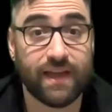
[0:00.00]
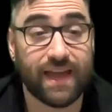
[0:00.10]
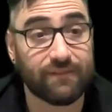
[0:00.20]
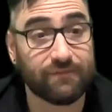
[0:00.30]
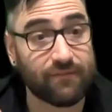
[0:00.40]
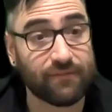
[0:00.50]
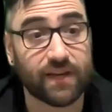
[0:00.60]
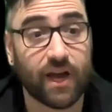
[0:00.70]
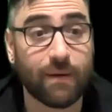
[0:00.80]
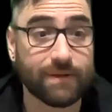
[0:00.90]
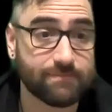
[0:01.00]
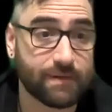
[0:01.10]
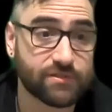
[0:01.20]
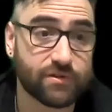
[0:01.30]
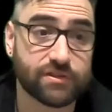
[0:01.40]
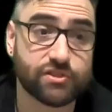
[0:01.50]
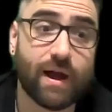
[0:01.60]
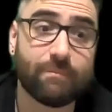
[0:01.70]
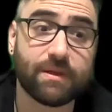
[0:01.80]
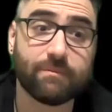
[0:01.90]
If you have any comments, make sure to
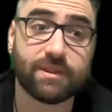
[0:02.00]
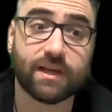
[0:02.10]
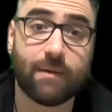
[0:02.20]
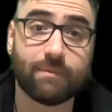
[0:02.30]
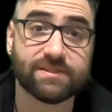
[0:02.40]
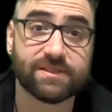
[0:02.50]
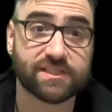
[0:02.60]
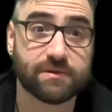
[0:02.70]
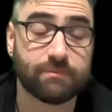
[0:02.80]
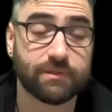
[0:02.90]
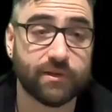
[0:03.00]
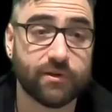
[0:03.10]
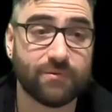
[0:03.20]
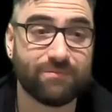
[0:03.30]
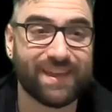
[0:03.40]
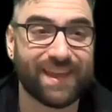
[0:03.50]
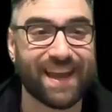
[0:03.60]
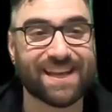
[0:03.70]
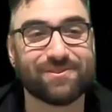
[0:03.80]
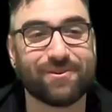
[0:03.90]
drop them in the comment section below. And
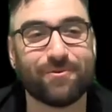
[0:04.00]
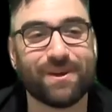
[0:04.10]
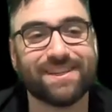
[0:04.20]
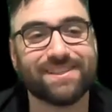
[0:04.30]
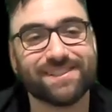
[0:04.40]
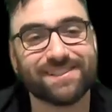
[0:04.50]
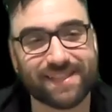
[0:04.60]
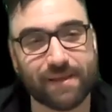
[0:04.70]
as always, stay